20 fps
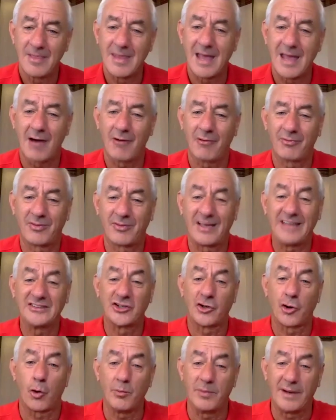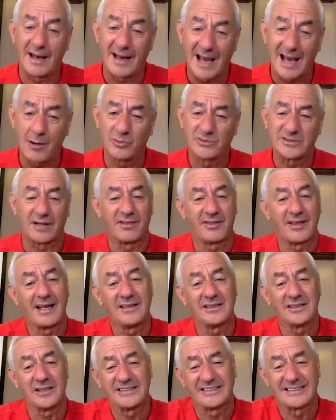Now, things are opening out and
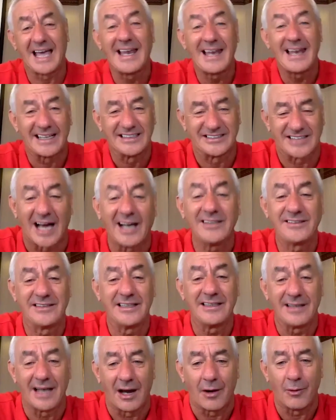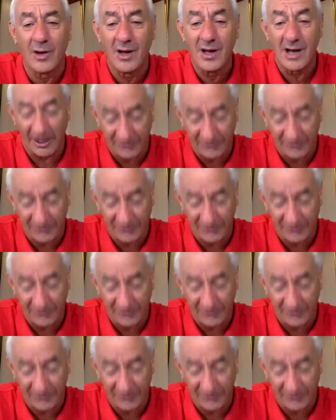it's getting exciting now.